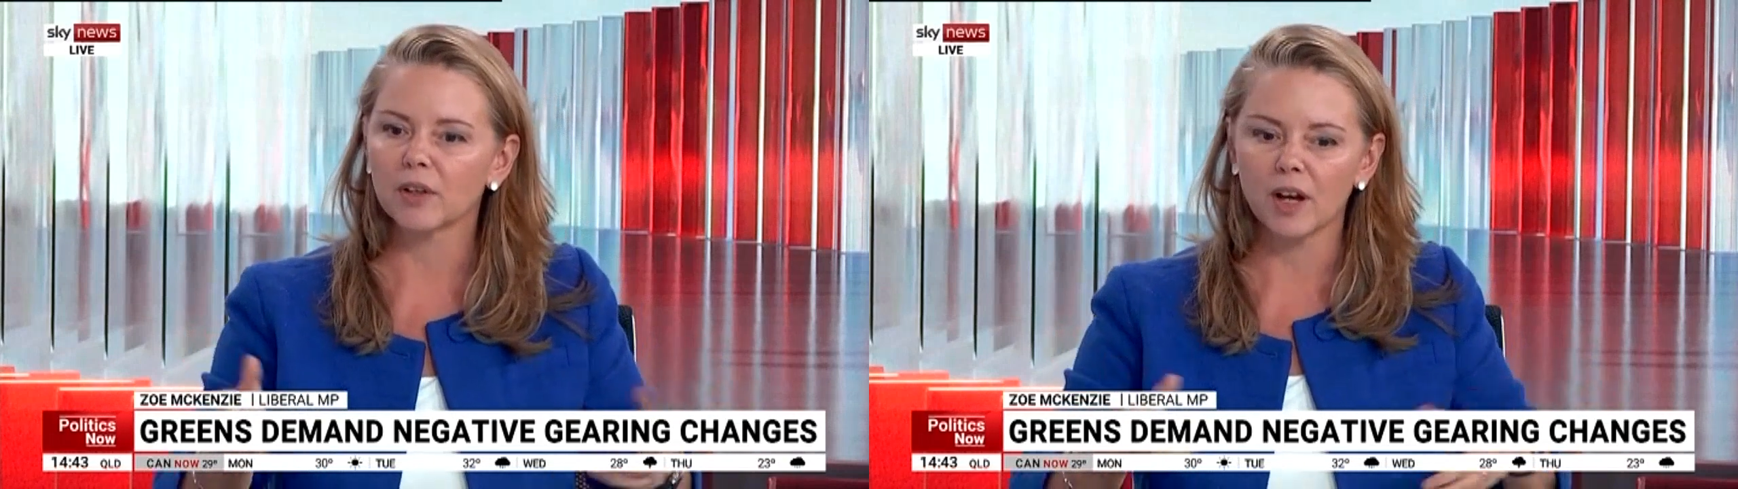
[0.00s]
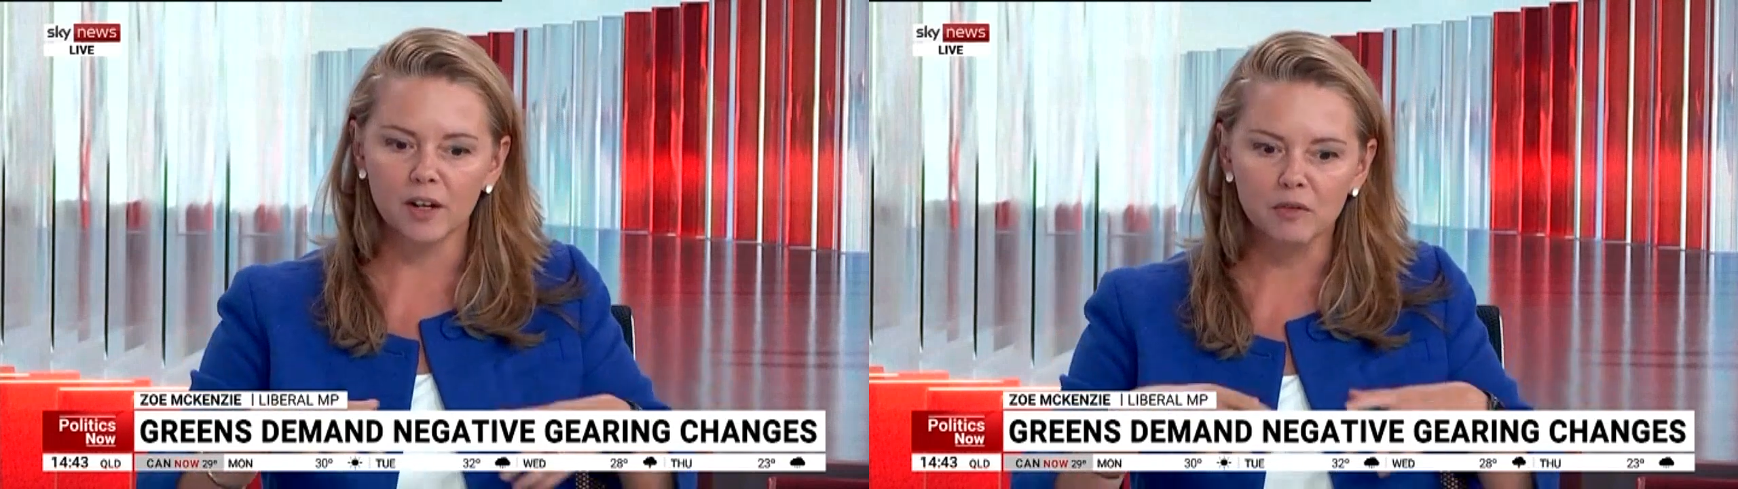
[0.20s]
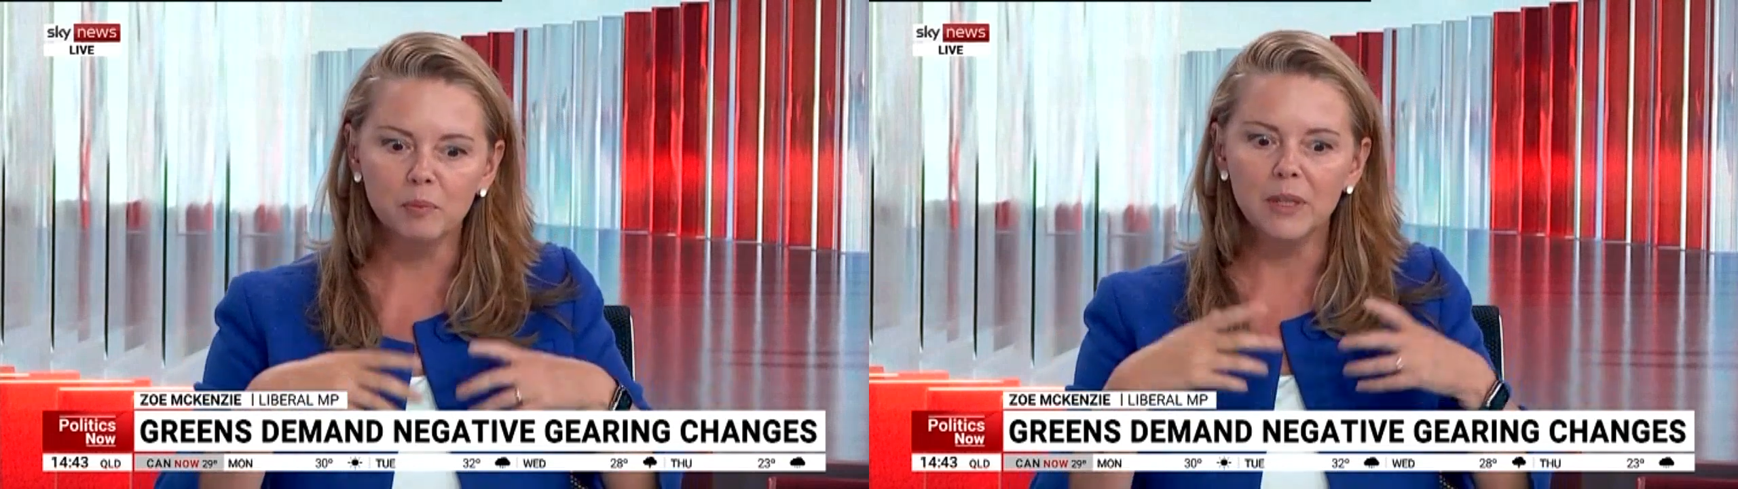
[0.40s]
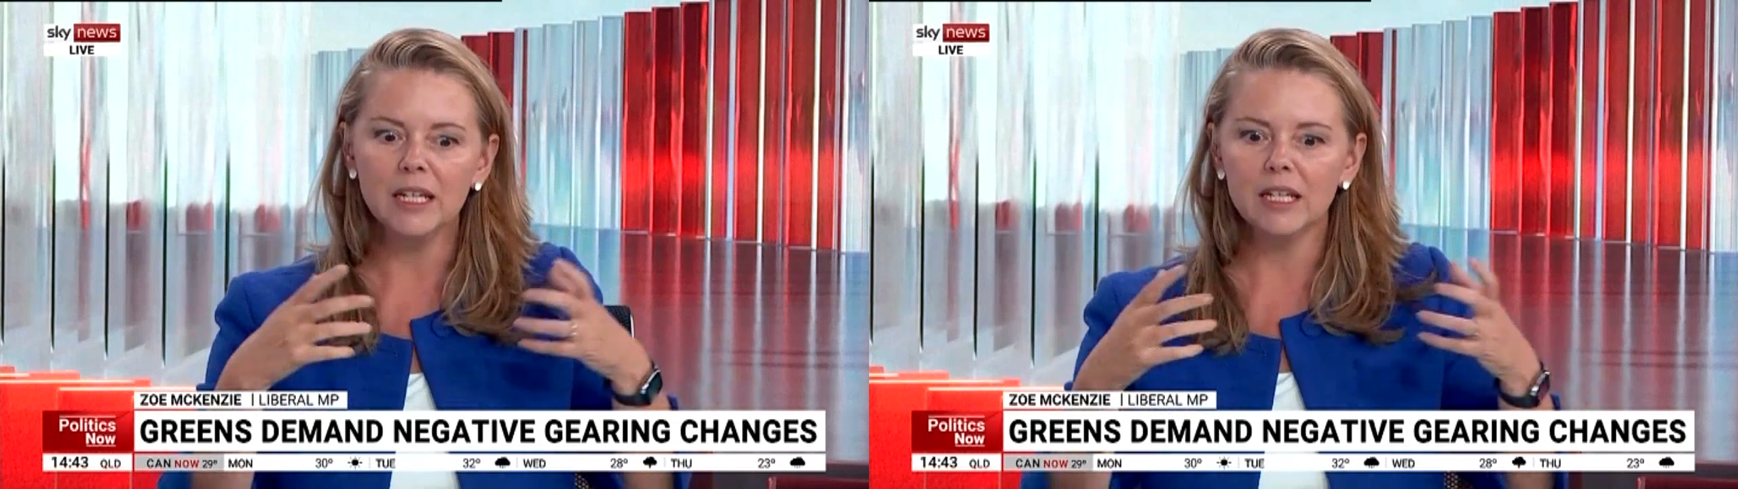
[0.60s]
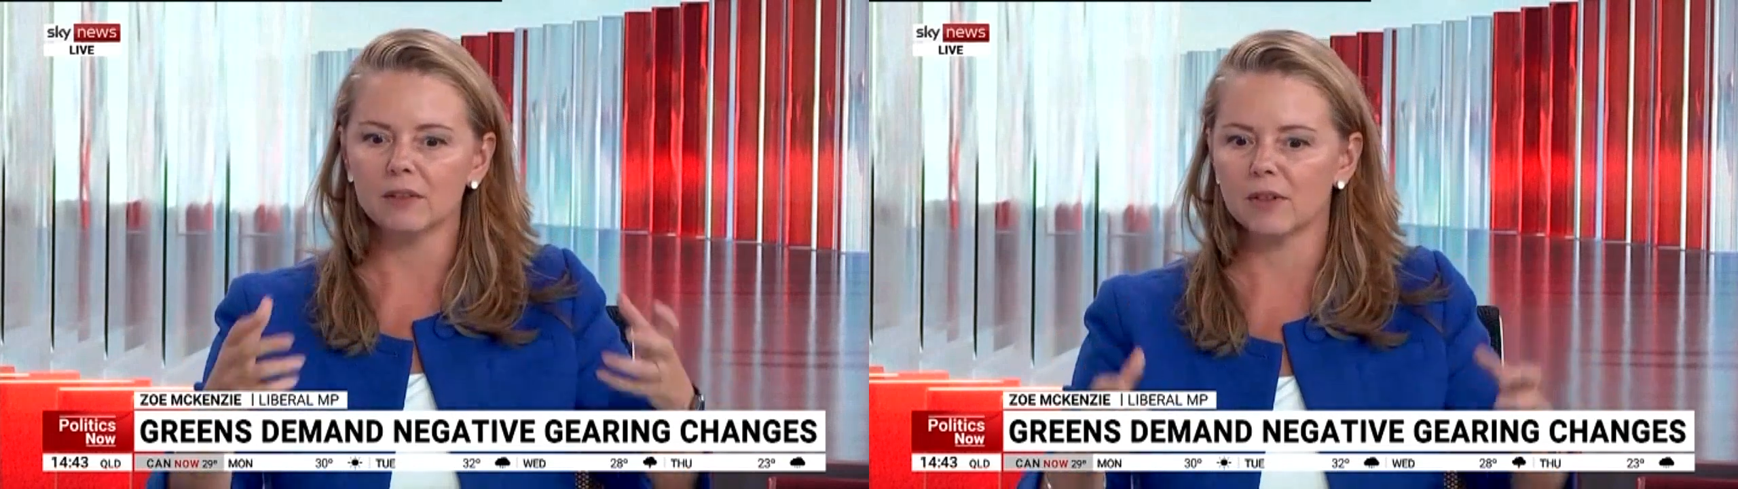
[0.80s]
kind of
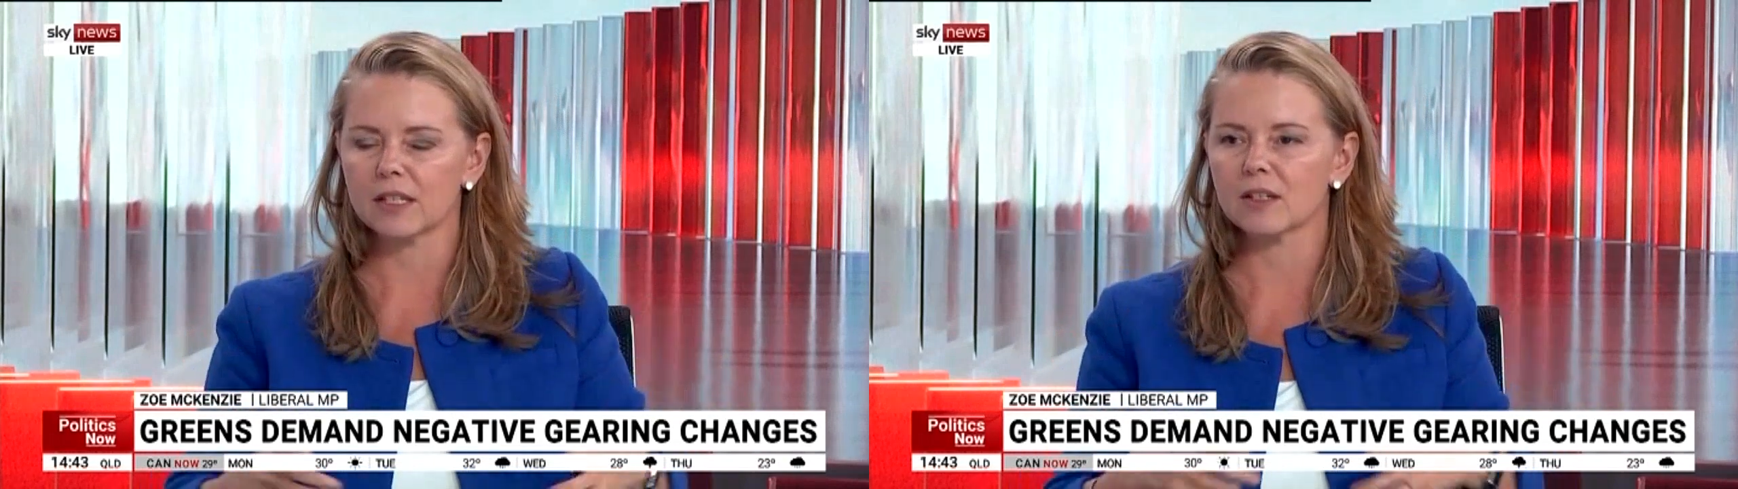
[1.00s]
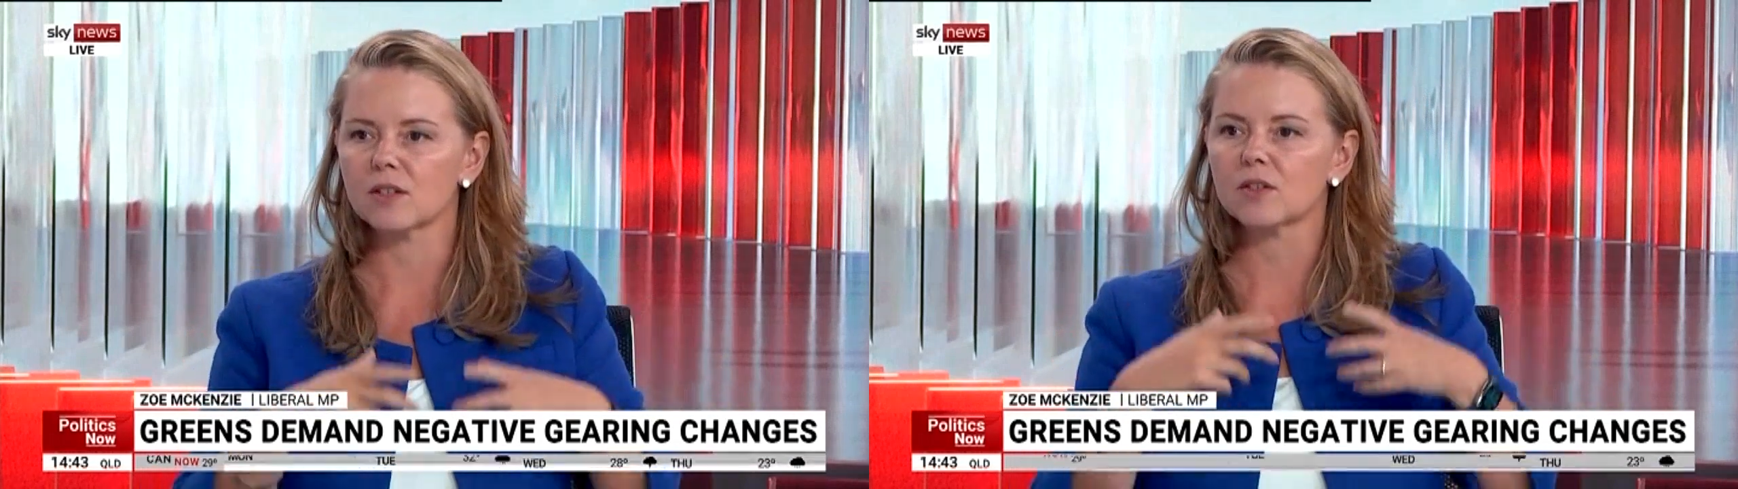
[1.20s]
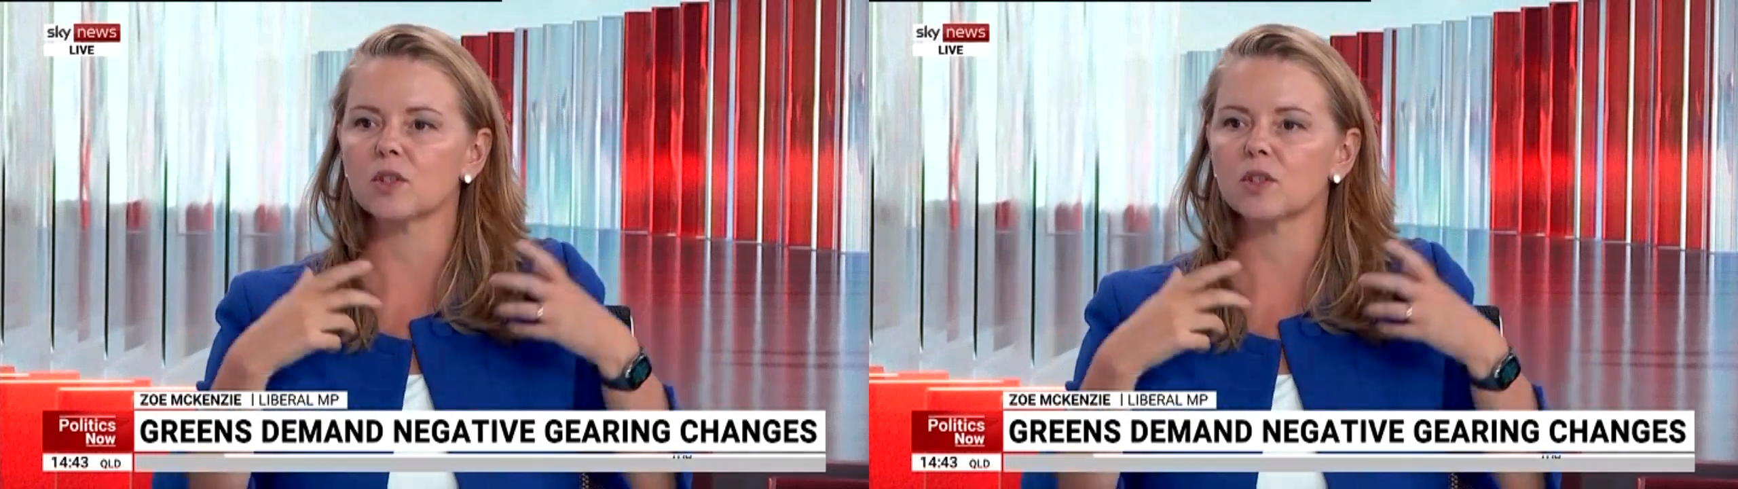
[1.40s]
big investors,